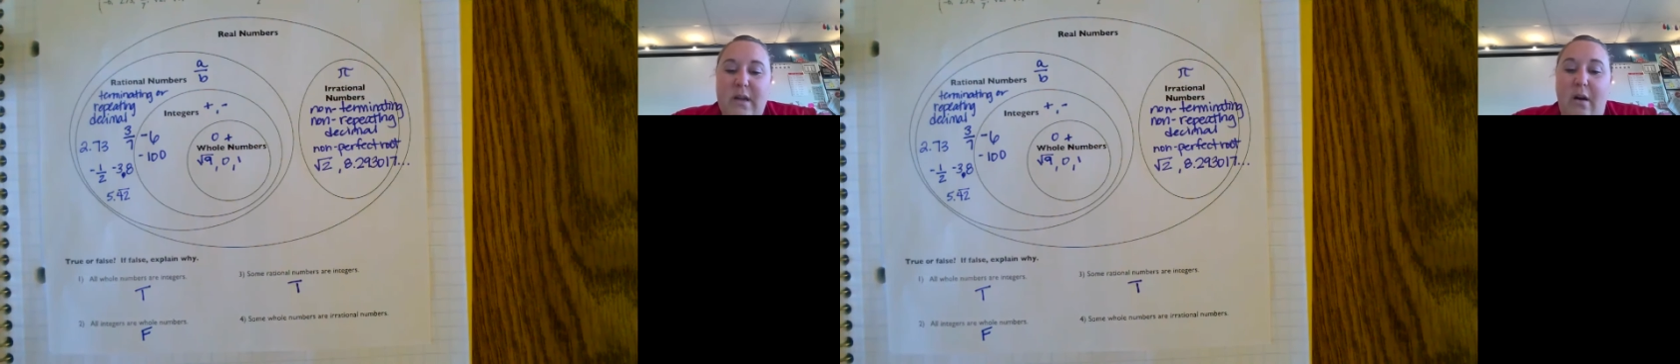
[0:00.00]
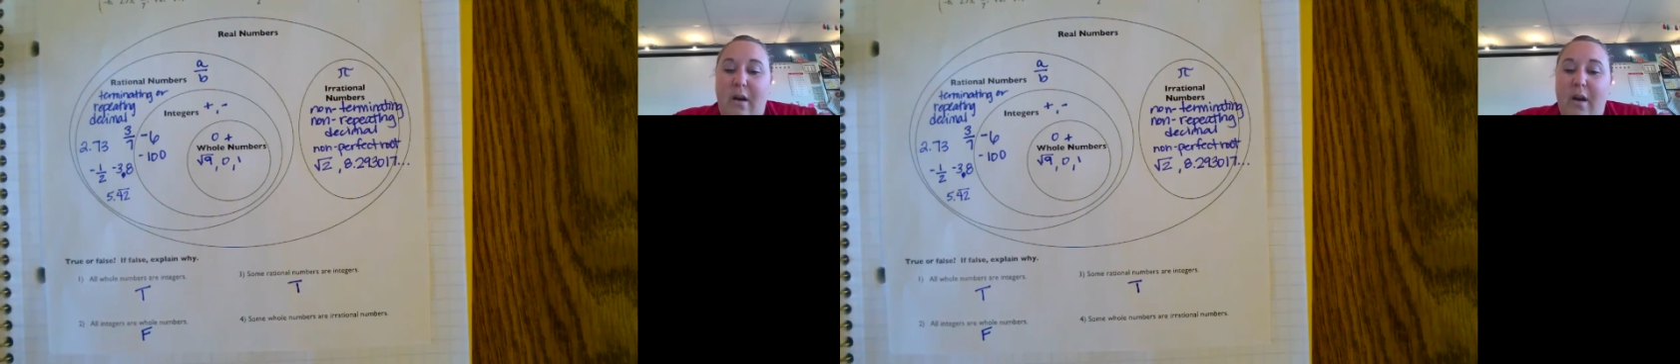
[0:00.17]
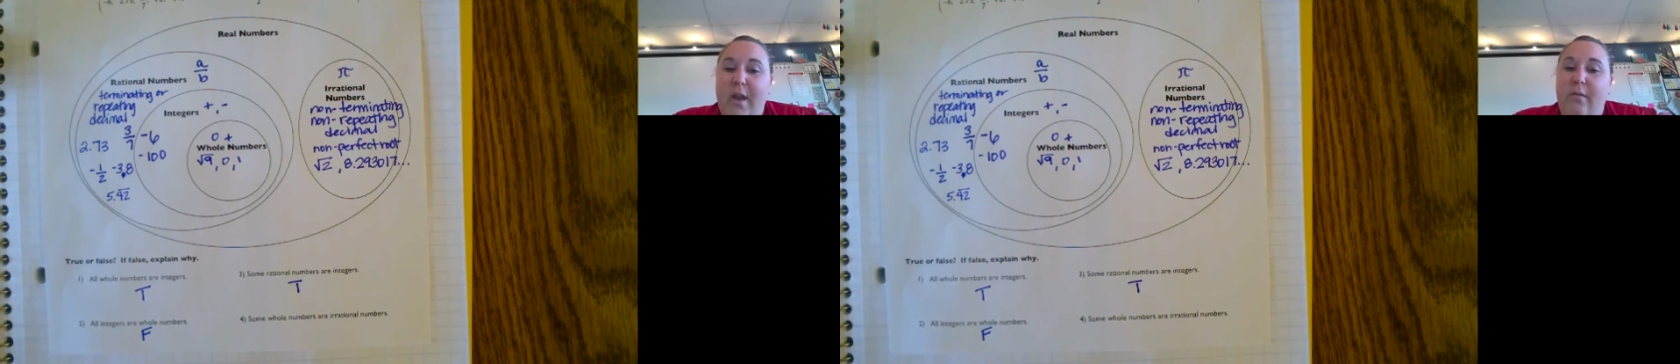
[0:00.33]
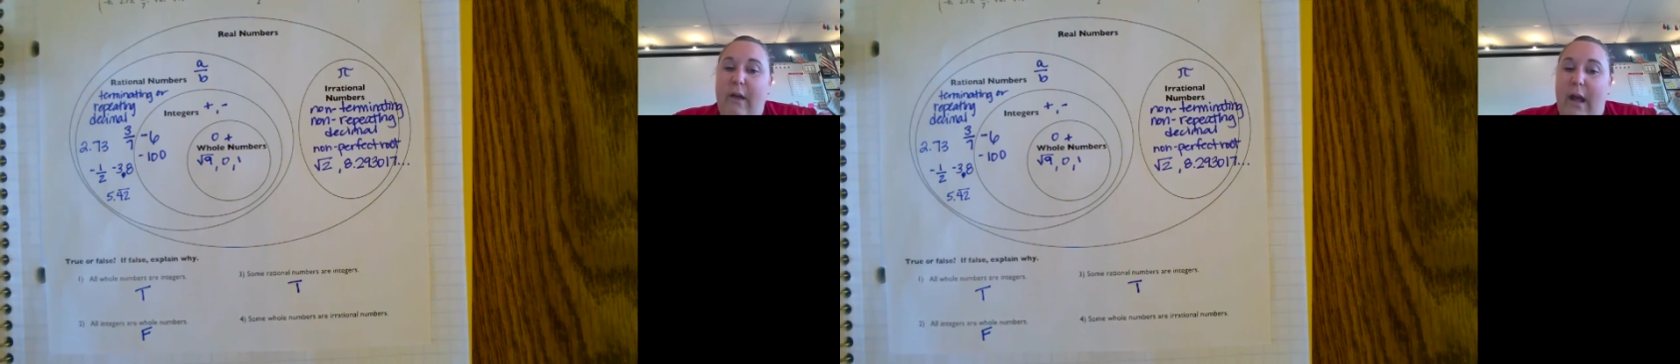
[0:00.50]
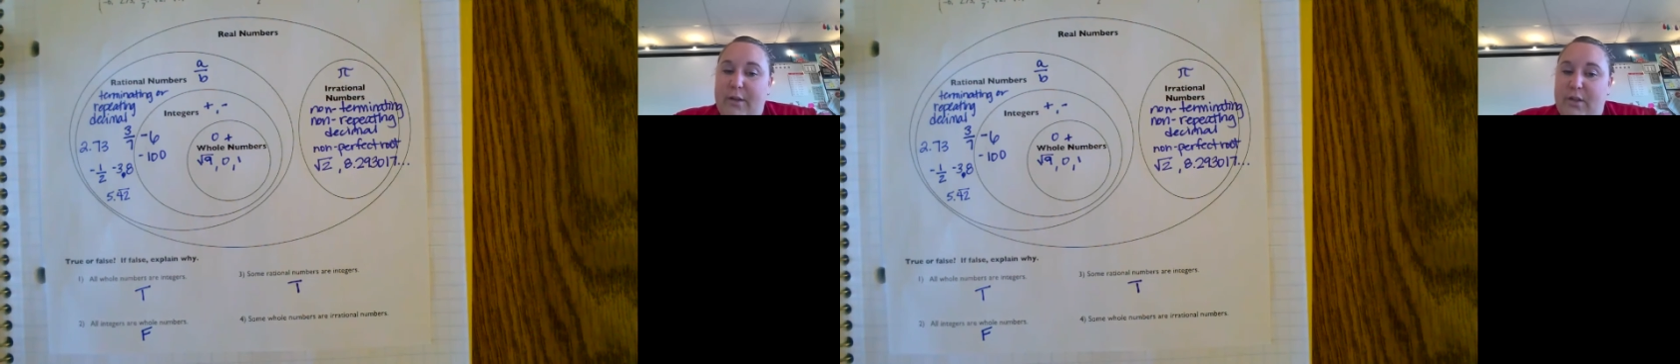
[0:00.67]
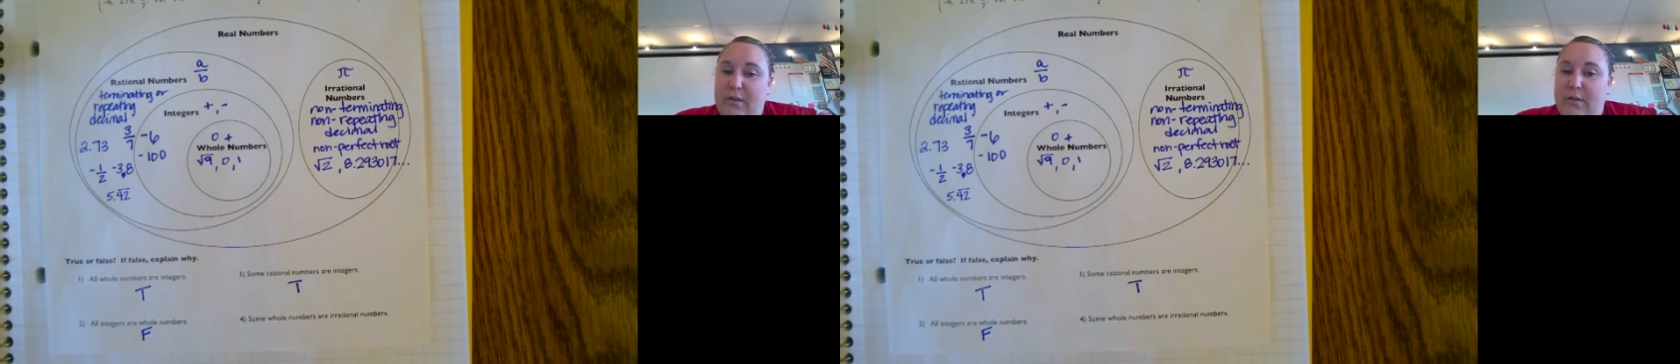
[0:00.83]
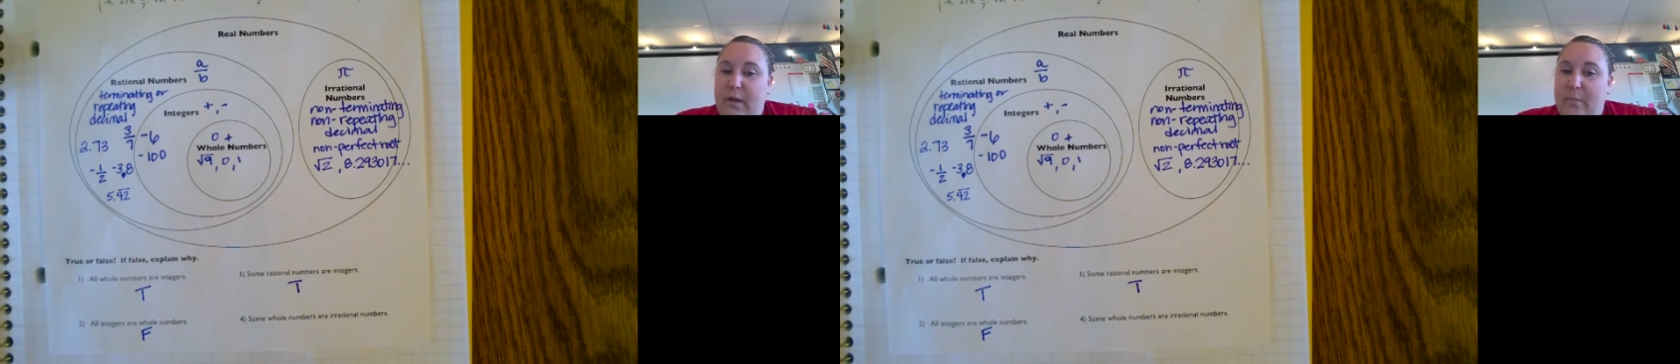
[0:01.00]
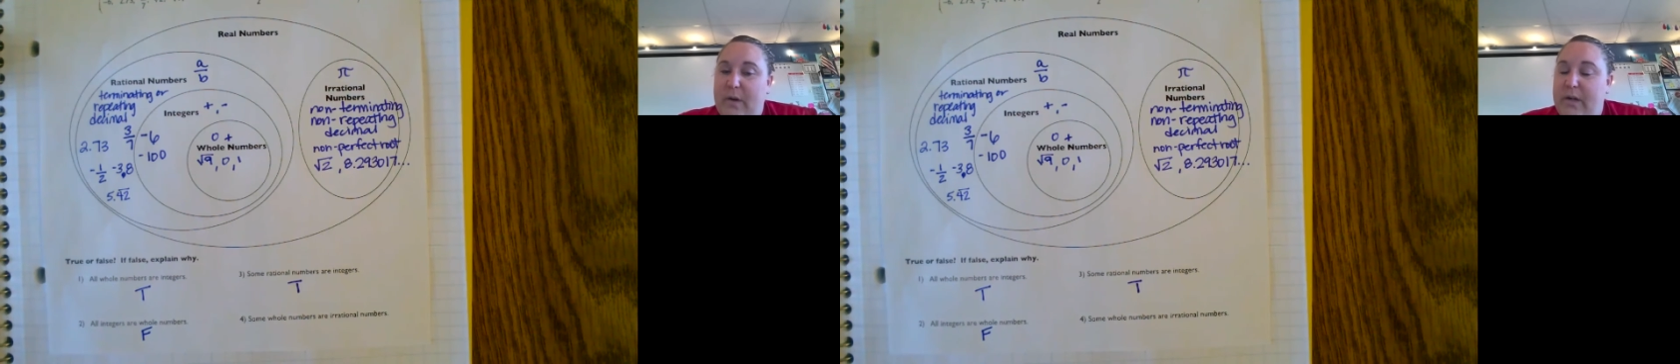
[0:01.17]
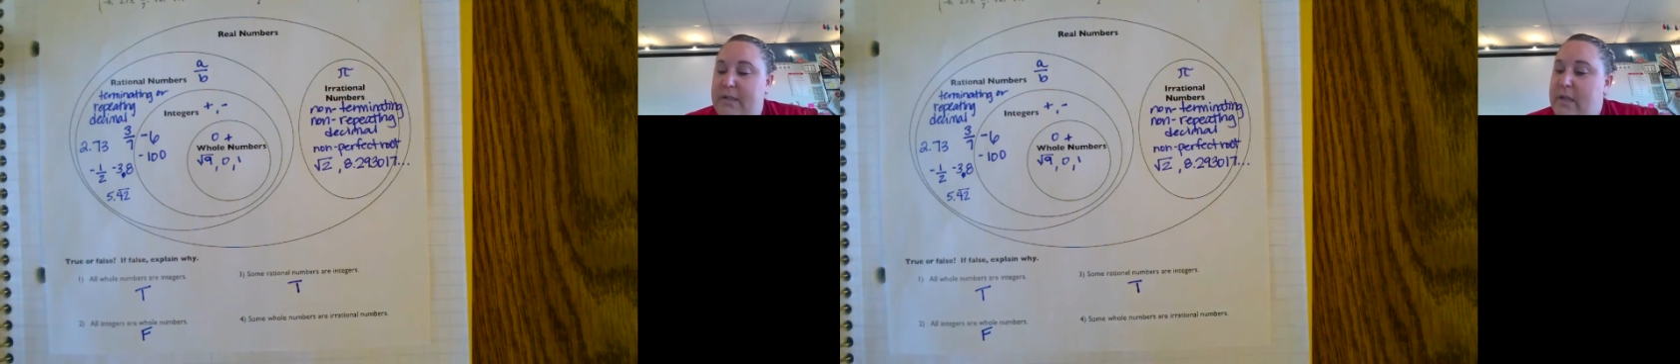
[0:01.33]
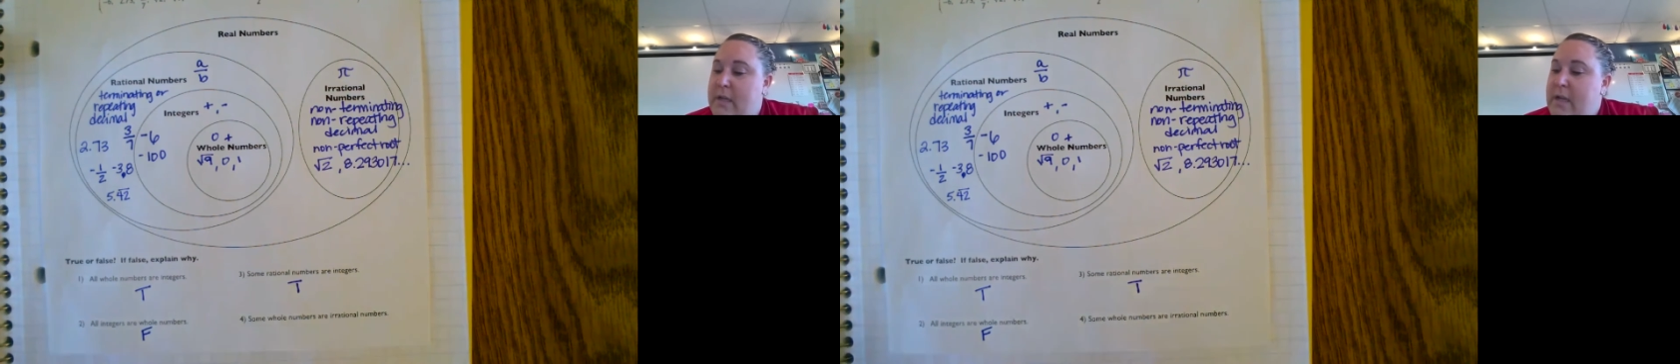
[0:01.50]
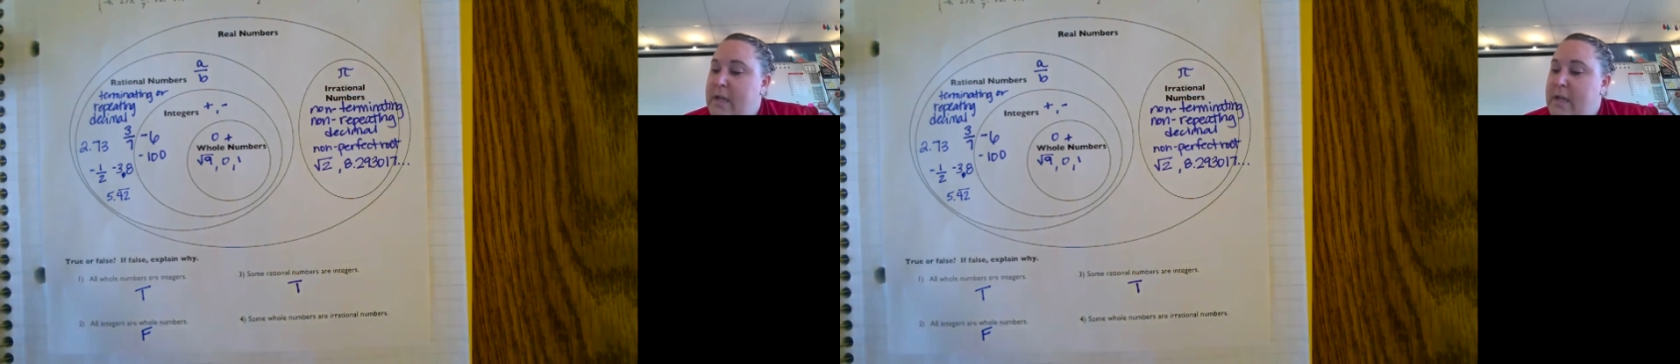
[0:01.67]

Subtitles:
are irrational numbers.